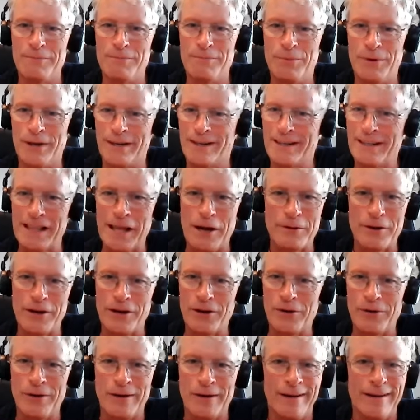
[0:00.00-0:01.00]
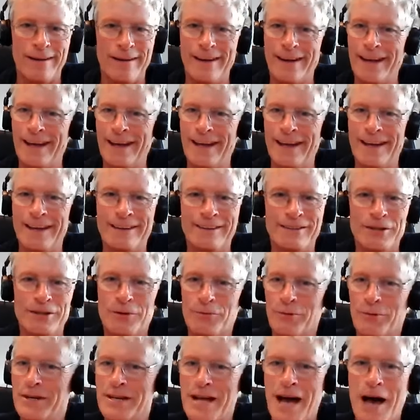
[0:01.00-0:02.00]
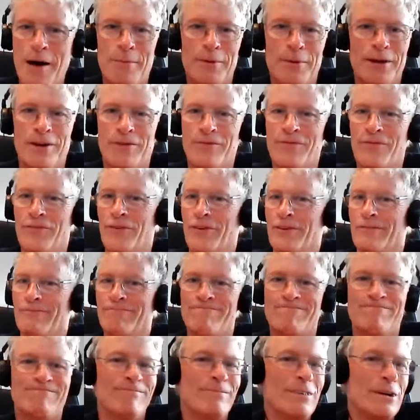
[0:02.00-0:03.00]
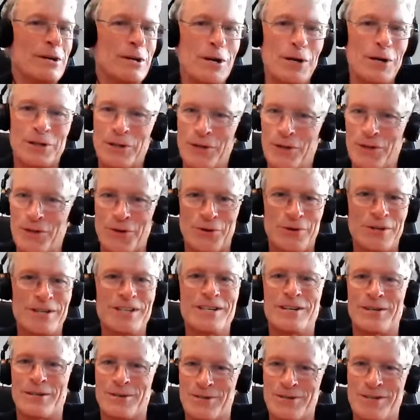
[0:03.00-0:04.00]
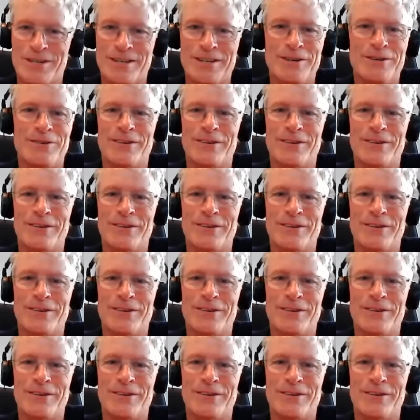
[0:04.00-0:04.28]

But Claudio, you were dominant for nearly 30 years.